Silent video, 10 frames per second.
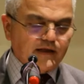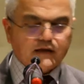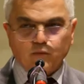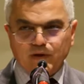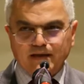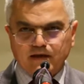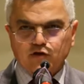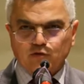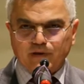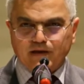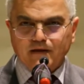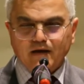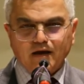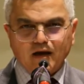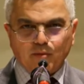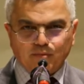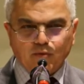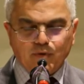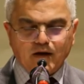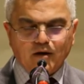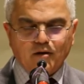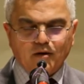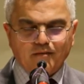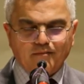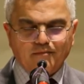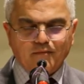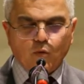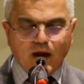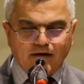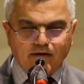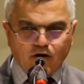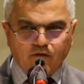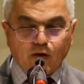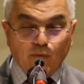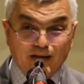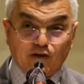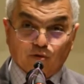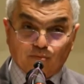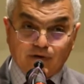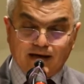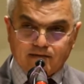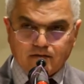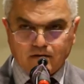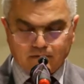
that we need to be wary of and we need to appraise